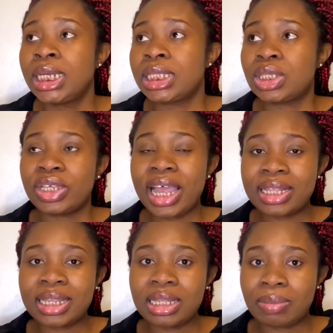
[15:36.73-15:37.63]
So yeah,
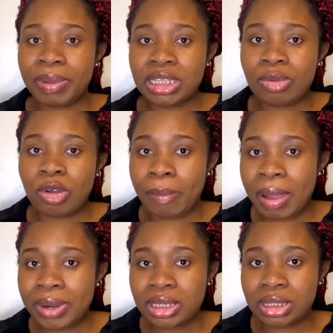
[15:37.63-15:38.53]
that's the place for a
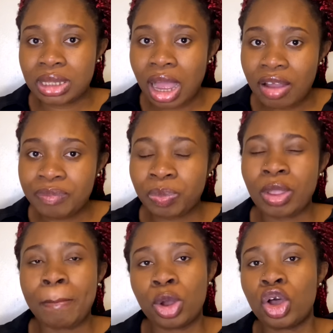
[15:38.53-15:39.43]
permanent staff.
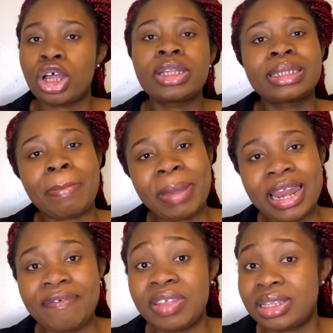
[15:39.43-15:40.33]
But the
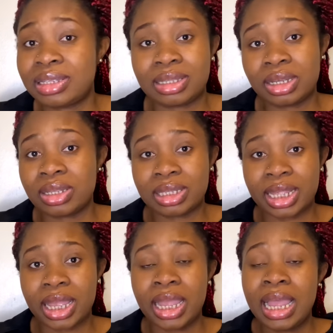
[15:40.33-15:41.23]
benefit is just
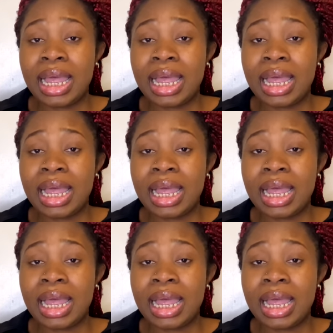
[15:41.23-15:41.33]
there.